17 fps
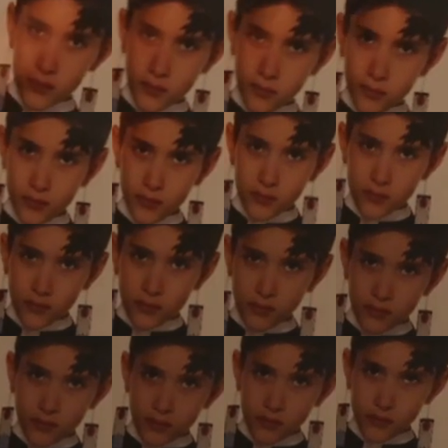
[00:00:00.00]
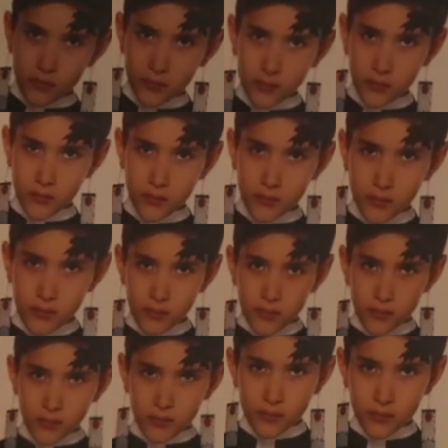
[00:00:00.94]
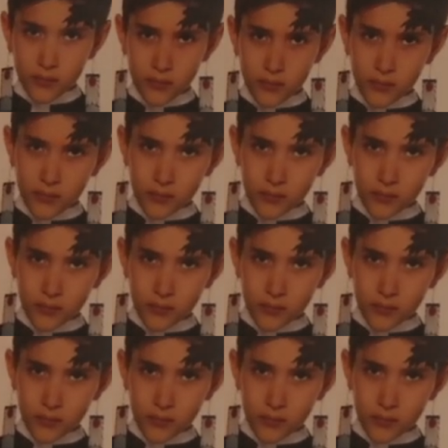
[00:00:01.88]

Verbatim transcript: Y'all, so this is the